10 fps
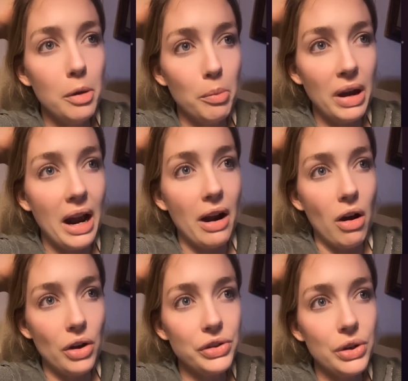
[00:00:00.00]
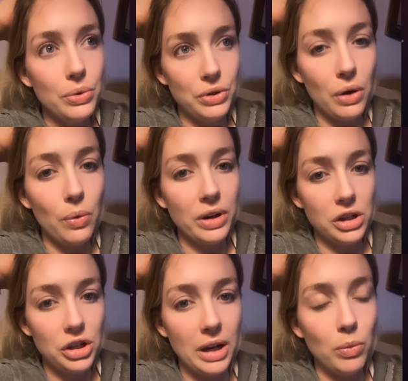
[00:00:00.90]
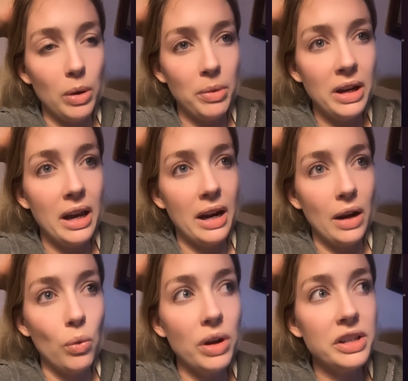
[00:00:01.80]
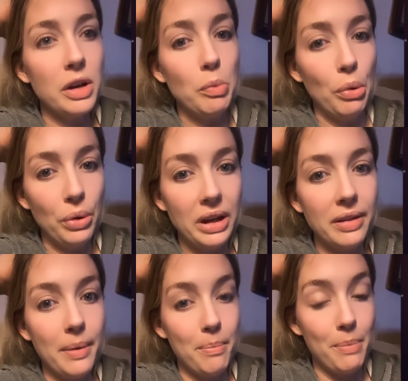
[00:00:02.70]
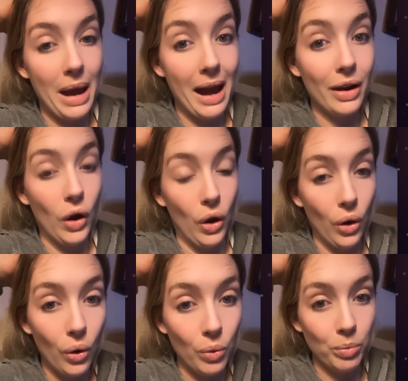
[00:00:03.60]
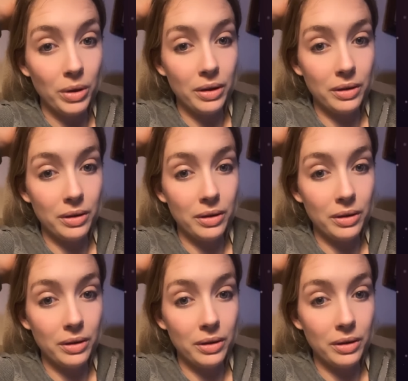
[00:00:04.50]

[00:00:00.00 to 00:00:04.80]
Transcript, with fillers: But I also don't want to shame women and I want to bring them back home.